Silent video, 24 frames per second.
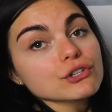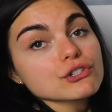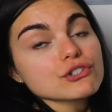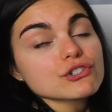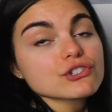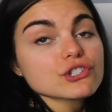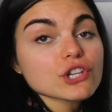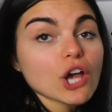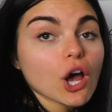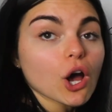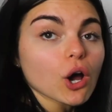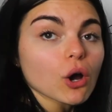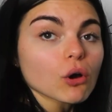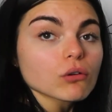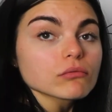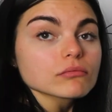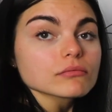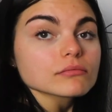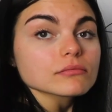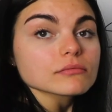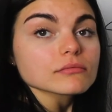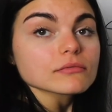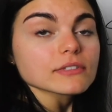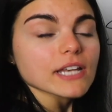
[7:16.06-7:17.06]
So,
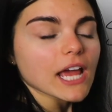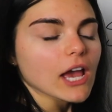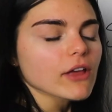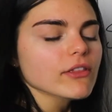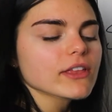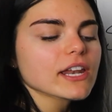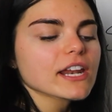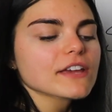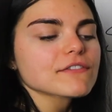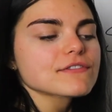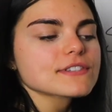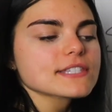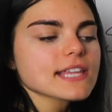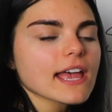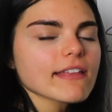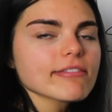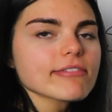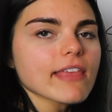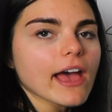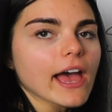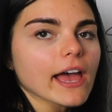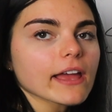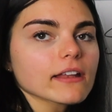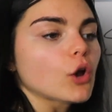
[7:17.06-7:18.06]
now that I've said
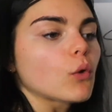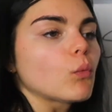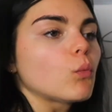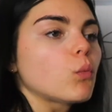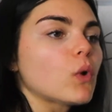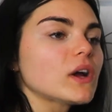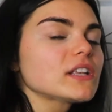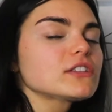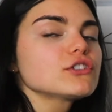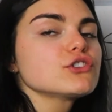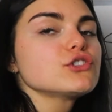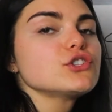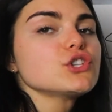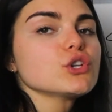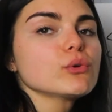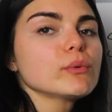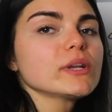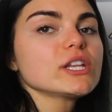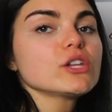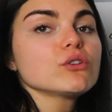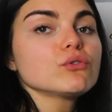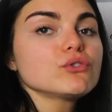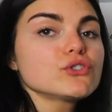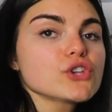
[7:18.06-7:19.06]
that, what to do
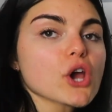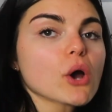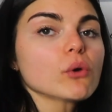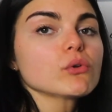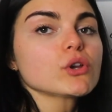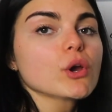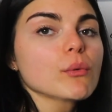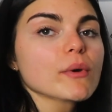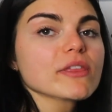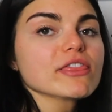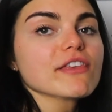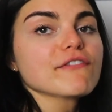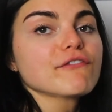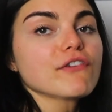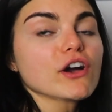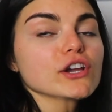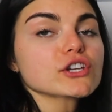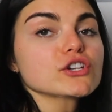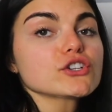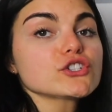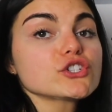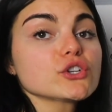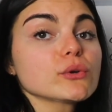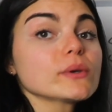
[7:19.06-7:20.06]
when you don't know what the fuck
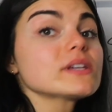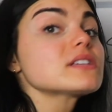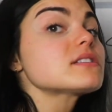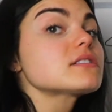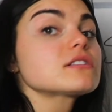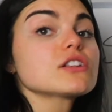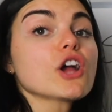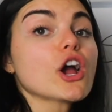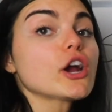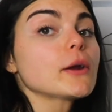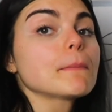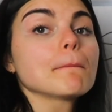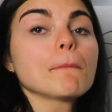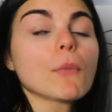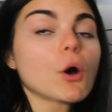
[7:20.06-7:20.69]
you're doing, start